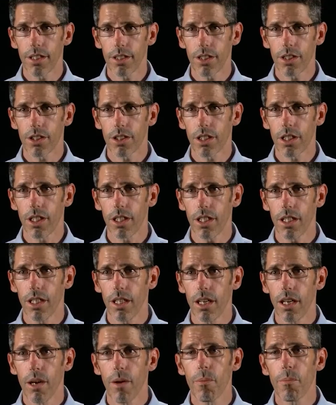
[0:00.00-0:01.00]
How did this occur?
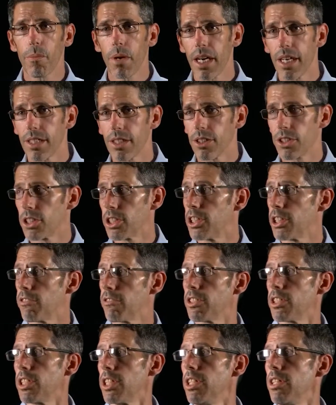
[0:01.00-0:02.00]
Panda
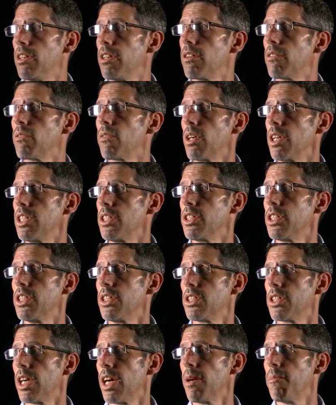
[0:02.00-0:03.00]
Security released
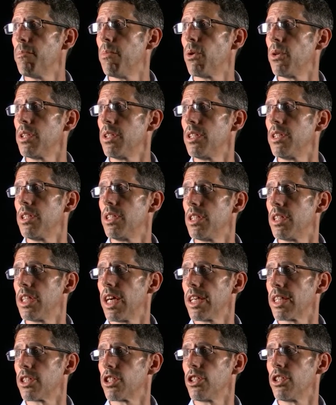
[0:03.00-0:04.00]
its endpoint
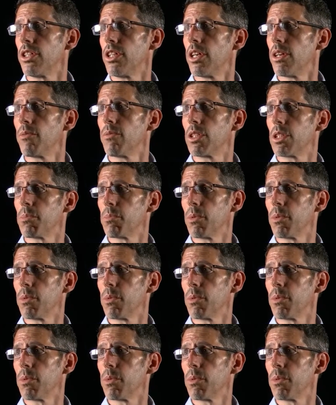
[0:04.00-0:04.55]
detection and